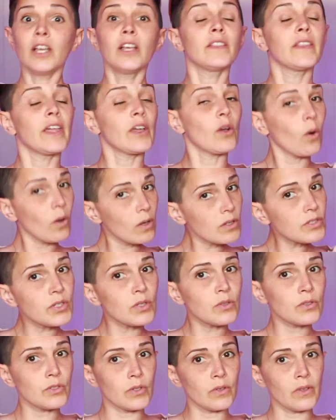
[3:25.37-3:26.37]
They also
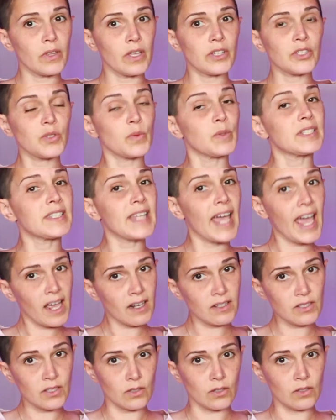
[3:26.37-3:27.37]
do this with
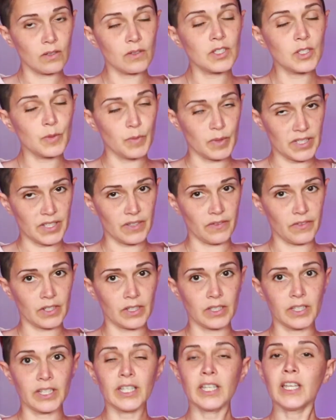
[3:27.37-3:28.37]
Taxol
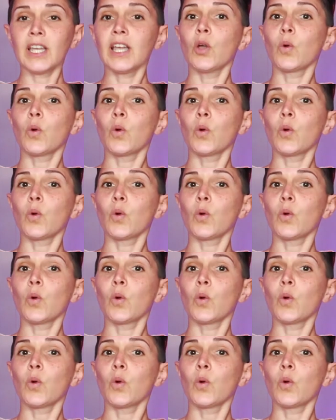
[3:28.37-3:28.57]
specifically,